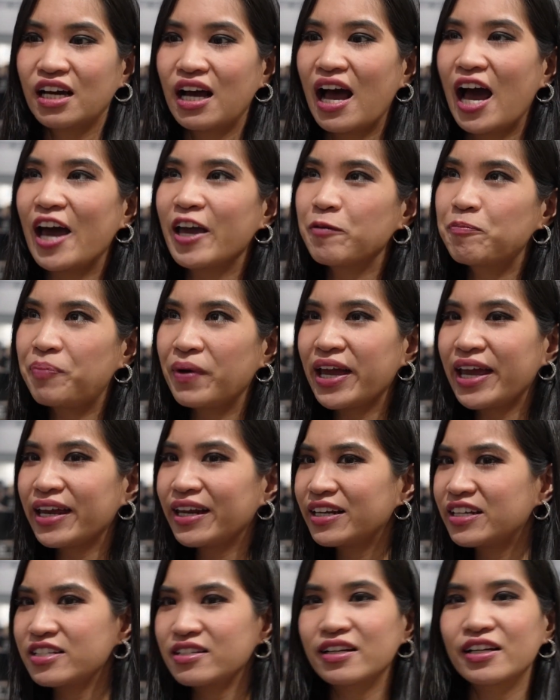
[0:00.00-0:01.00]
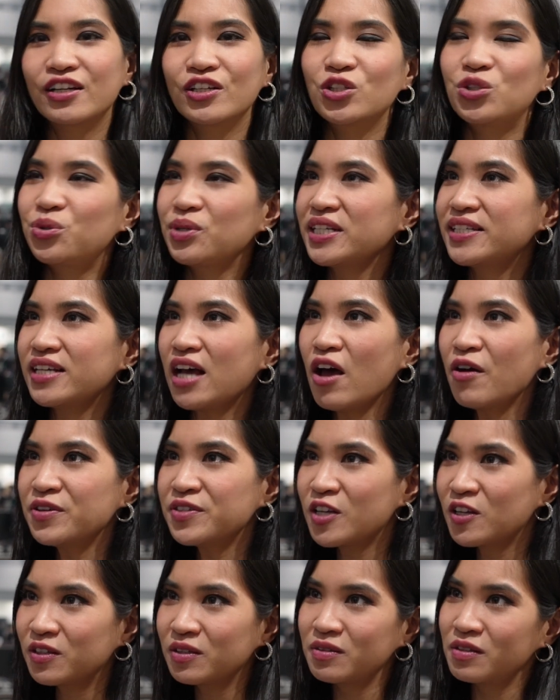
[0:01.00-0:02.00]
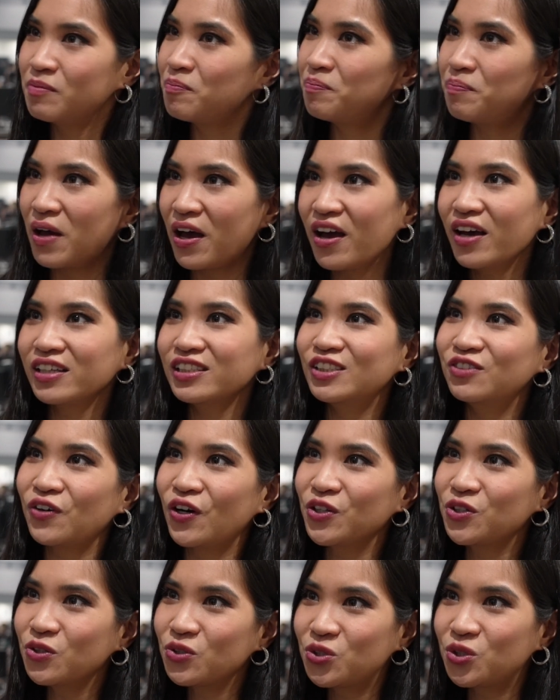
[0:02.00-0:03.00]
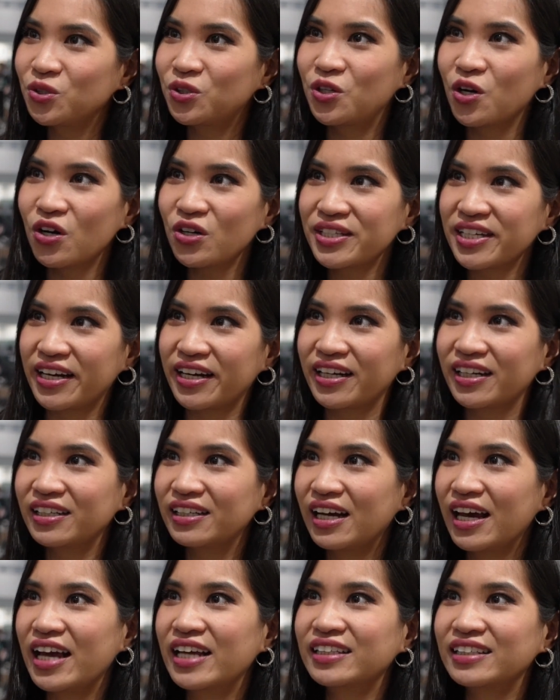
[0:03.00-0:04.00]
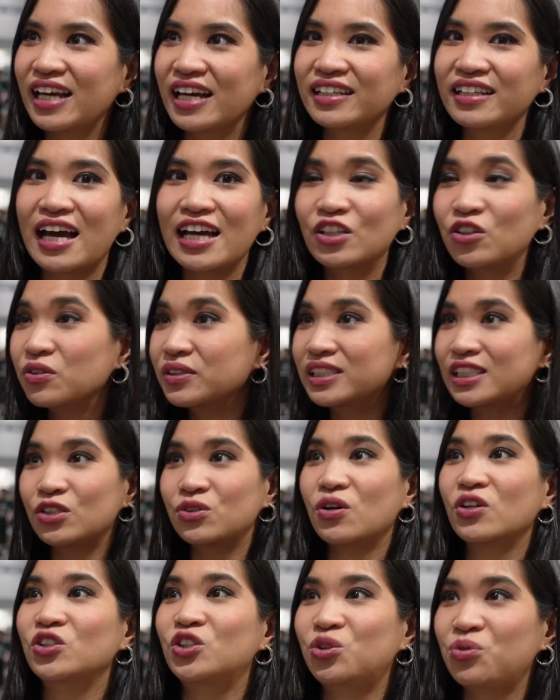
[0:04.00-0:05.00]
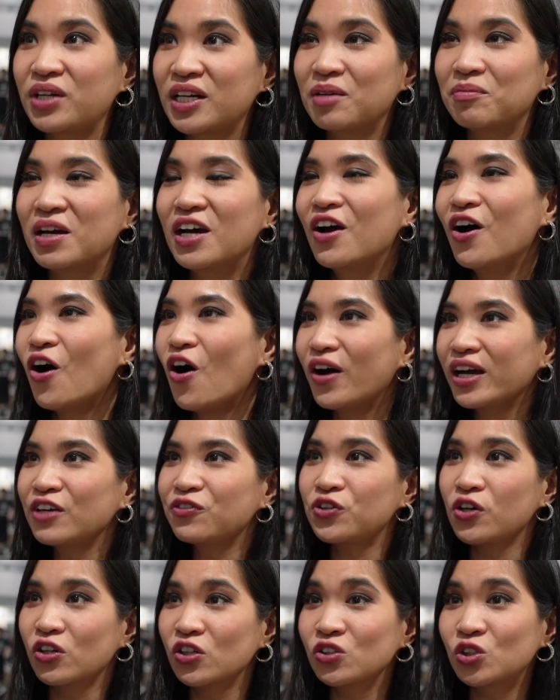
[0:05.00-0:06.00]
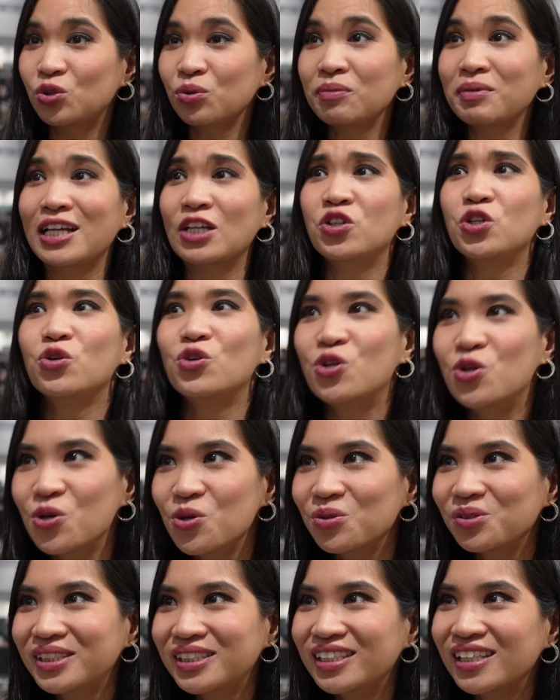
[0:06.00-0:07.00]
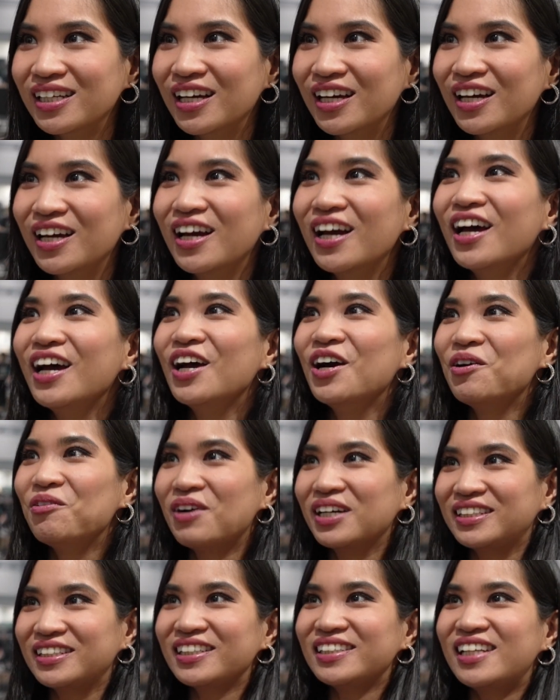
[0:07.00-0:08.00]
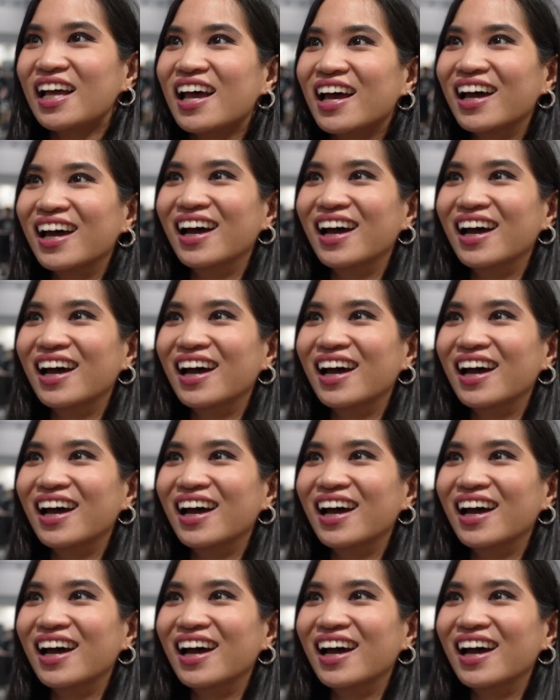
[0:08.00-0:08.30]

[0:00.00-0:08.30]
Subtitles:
I paid $3,000 for you to go there, and then I don't see your stream. Or if you're on stream and you lose, what is it?